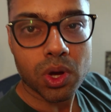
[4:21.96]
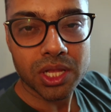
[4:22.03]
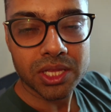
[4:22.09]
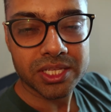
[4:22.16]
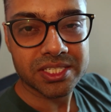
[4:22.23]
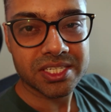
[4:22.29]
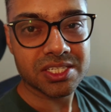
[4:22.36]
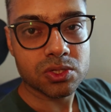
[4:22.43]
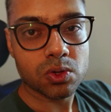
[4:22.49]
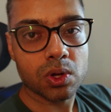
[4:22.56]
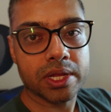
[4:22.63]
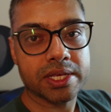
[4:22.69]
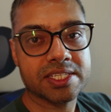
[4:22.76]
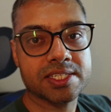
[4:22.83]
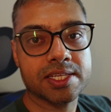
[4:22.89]
while this is
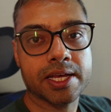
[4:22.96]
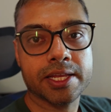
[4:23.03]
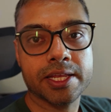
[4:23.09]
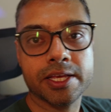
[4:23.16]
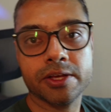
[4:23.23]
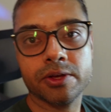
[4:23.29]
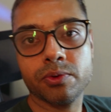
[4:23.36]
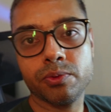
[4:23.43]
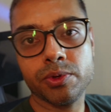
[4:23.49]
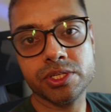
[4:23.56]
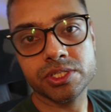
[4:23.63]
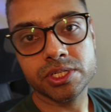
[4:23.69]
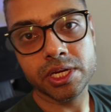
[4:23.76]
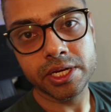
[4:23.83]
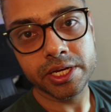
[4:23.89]
all exciting, we
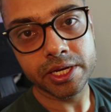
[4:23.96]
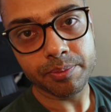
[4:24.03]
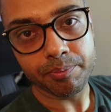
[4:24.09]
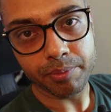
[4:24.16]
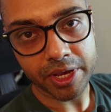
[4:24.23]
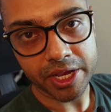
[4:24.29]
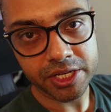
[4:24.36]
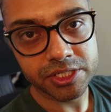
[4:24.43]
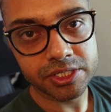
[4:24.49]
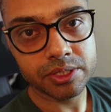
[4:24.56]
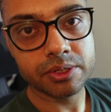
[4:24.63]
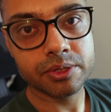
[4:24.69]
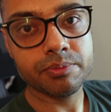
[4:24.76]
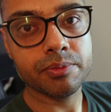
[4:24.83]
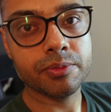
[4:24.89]
still need a
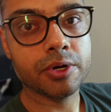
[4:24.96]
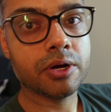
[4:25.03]
major